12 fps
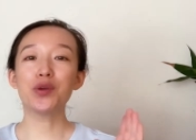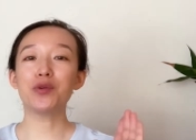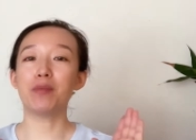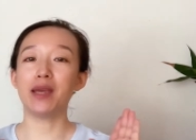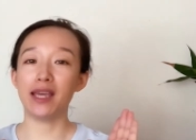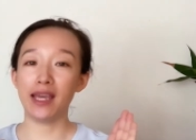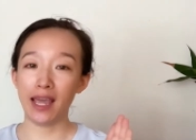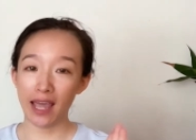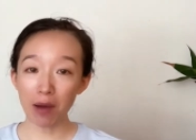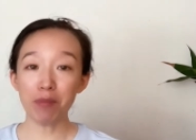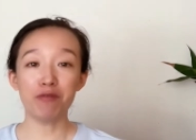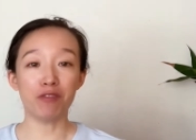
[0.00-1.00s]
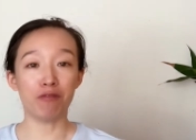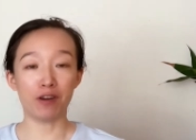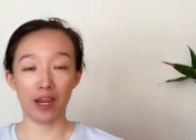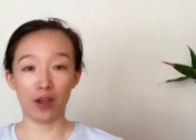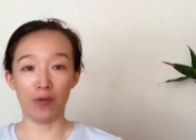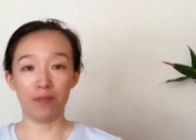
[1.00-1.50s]
could be helpful
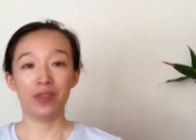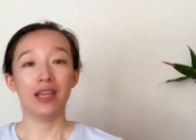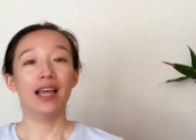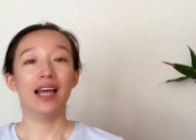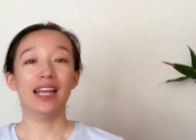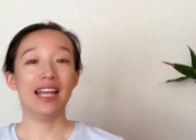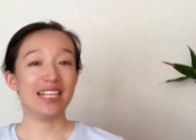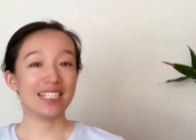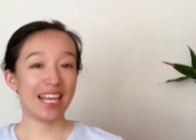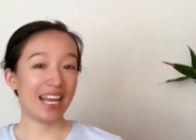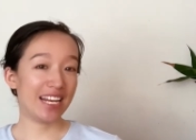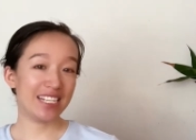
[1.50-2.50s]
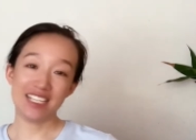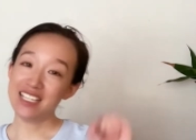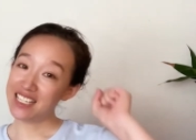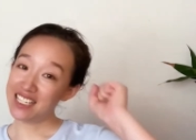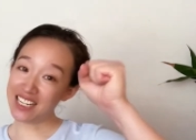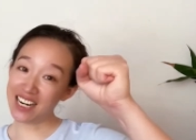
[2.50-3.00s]
for you. Let's get
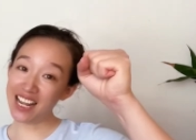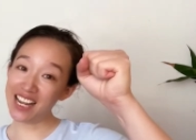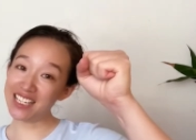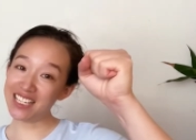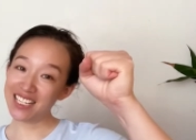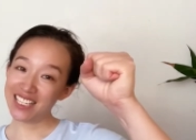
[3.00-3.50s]
started.